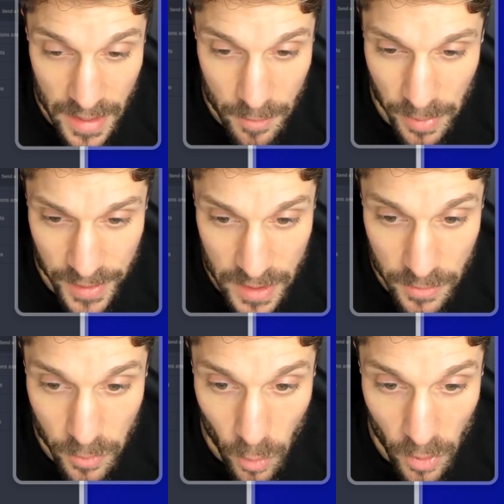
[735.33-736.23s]
They have plenty
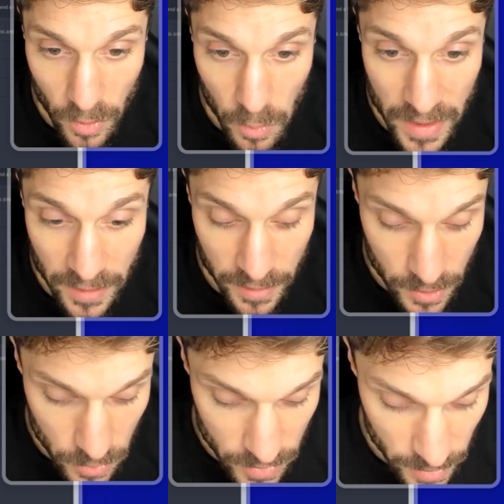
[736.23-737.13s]
for
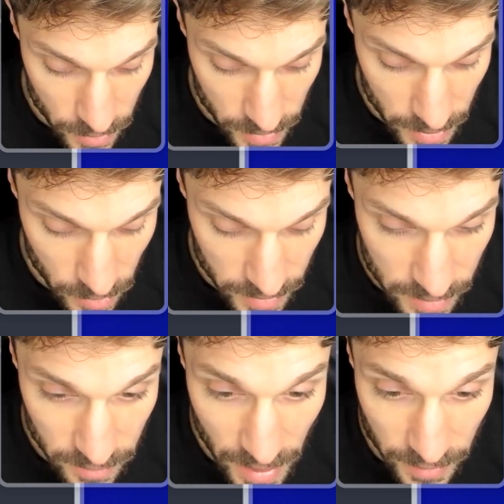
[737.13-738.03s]
weekly newsletters that you can
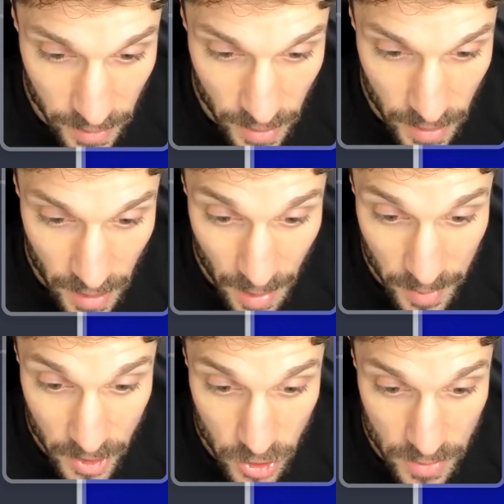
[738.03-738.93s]
select. I'm
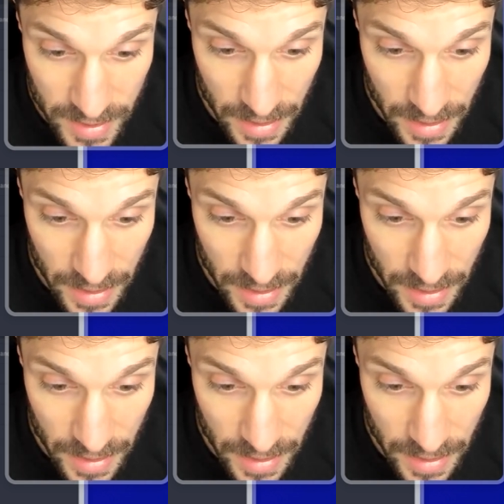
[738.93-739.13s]
going to choose